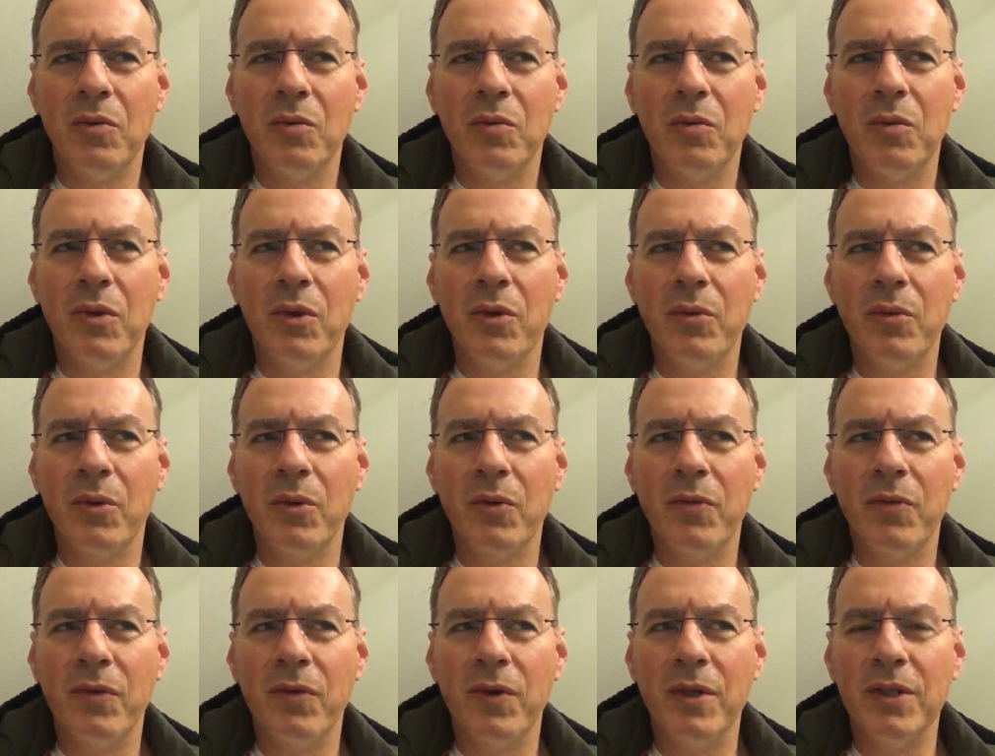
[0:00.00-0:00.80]
we were
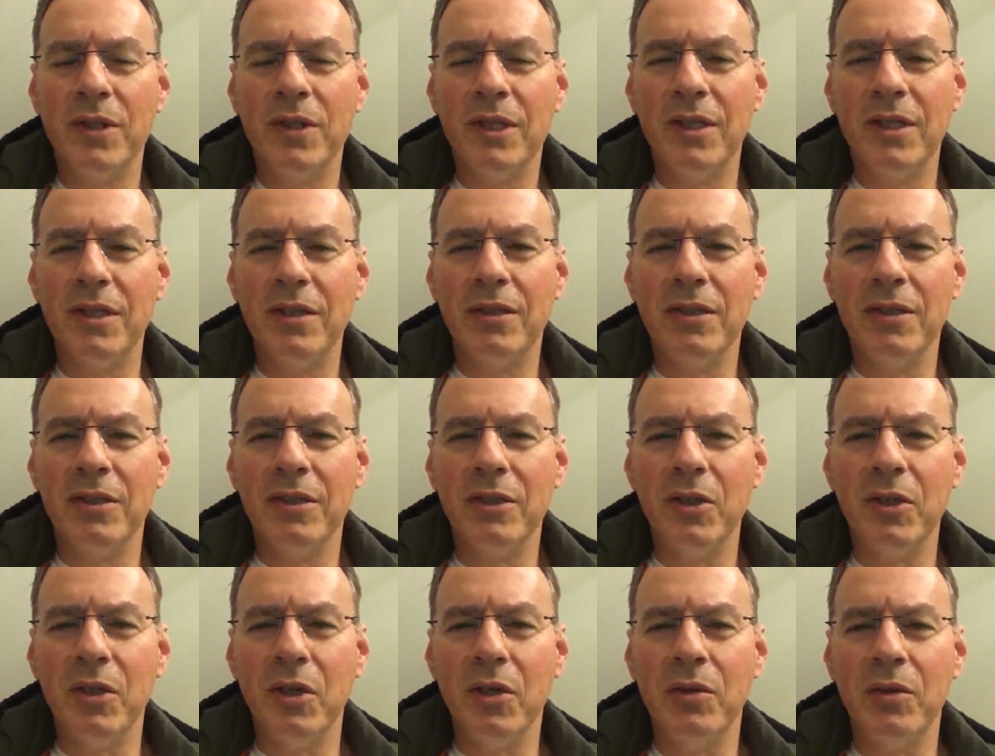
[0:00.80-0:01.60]
fish that
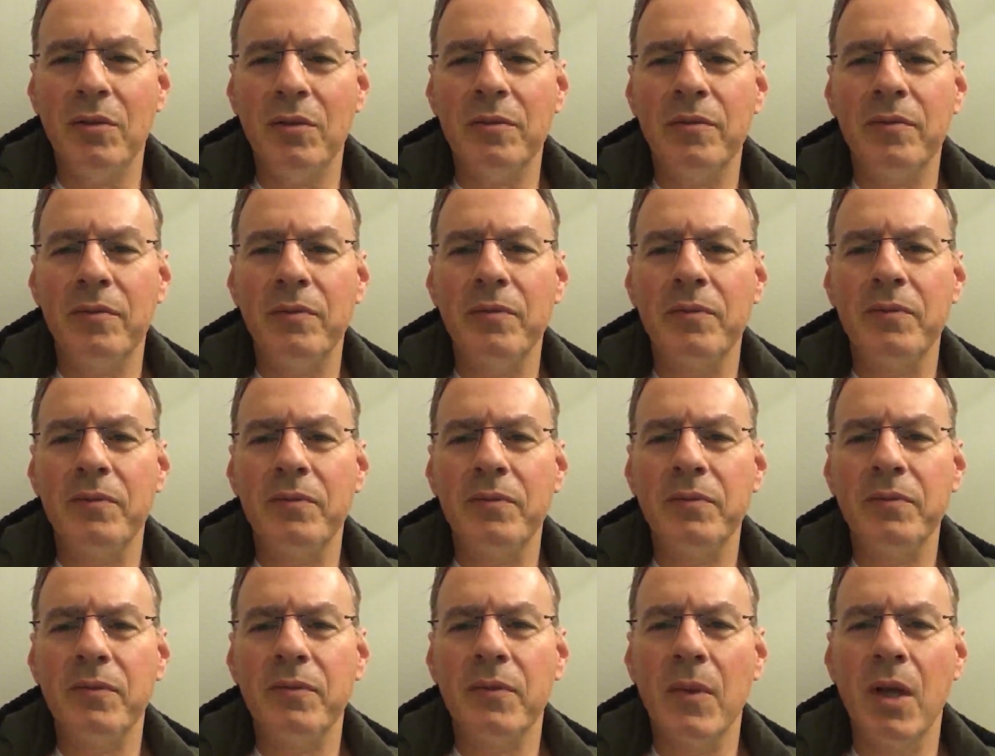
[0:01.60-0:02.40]
didn't know.
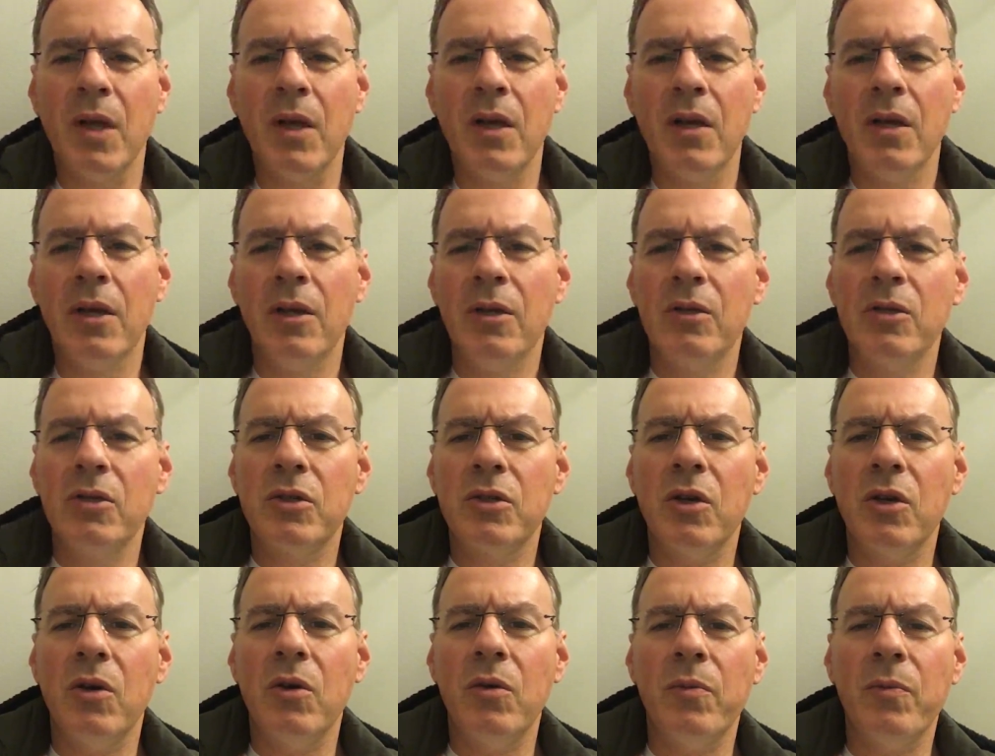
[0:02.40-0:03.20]

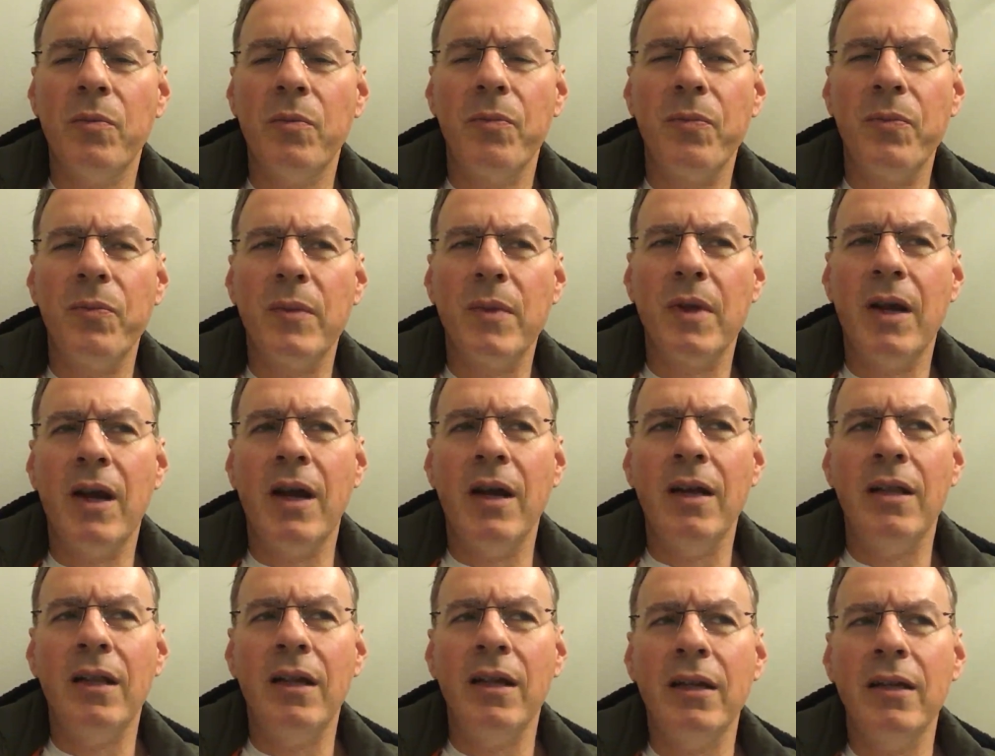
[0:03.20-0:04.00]
So
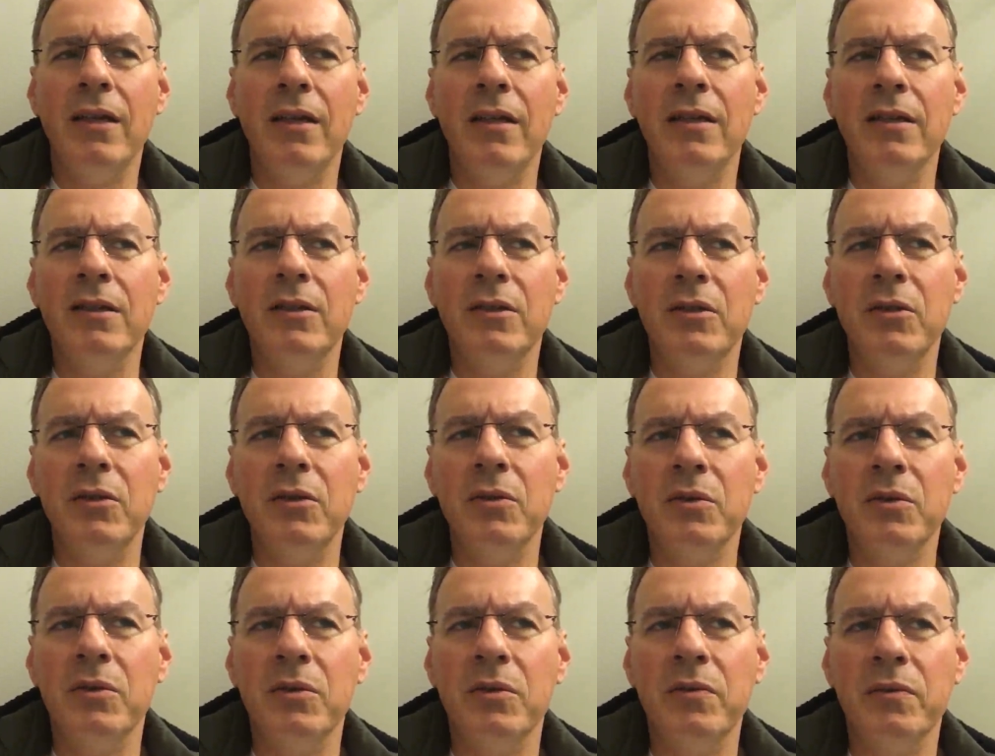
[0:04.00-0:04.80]
I liken it
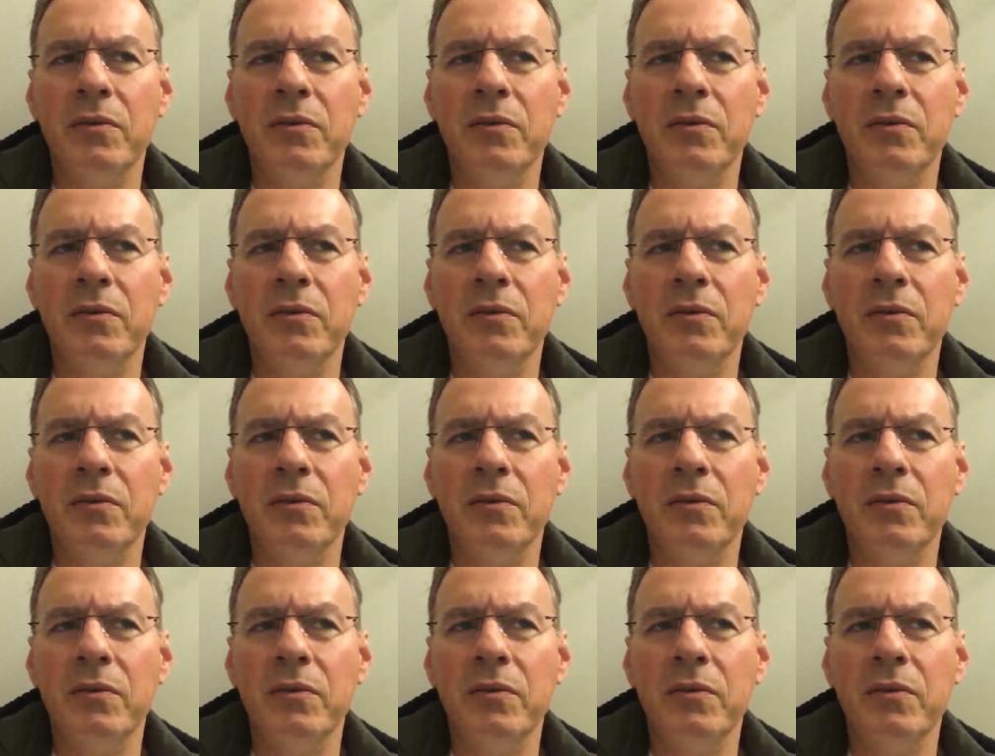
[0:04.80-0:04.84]
to